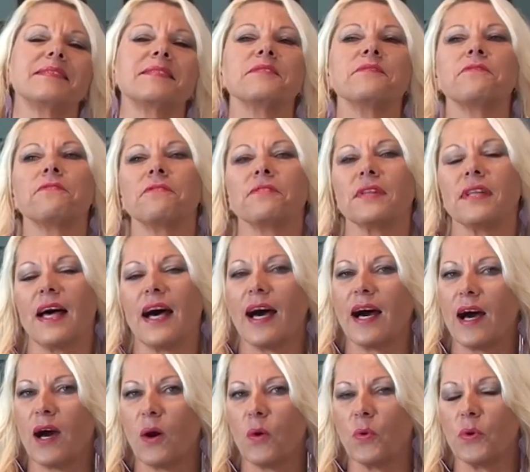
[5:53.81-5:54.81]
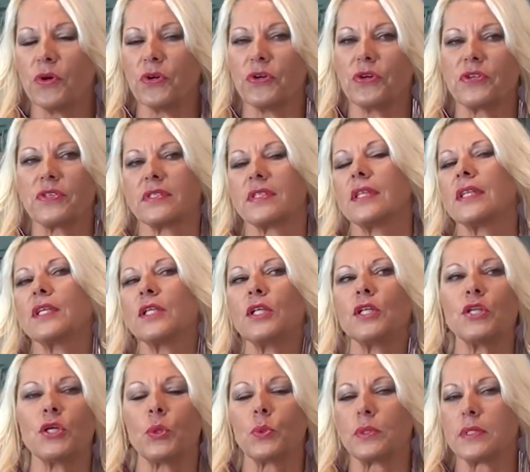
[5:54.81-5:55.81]
the flowers, the
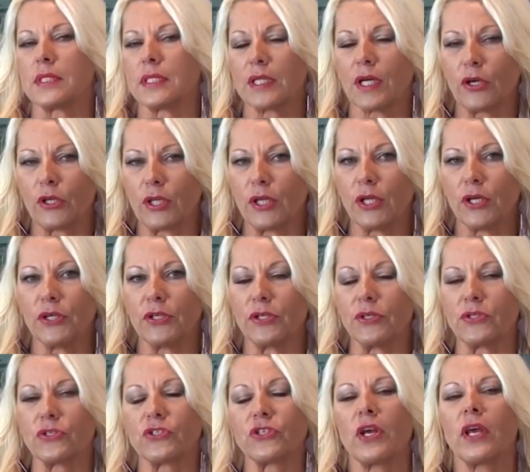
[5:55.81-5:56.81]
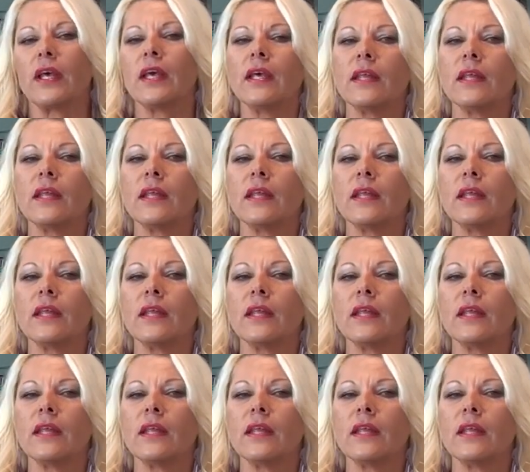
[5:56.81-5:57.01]
little notes in our lunch.